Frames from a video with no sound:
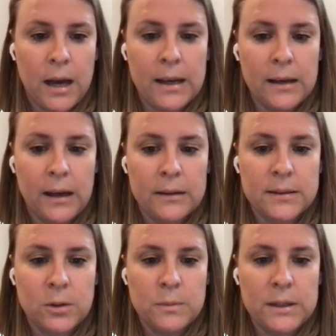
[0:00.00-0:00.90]
I
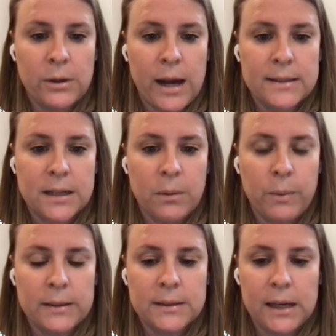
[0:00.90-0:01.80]
assume they're
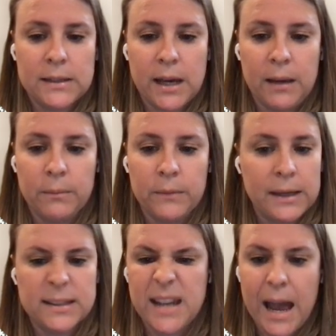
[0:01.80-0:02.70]
asking best nighttime
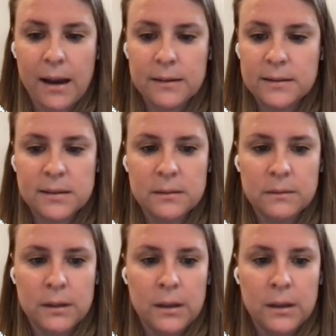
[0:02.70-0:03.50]
like snacks.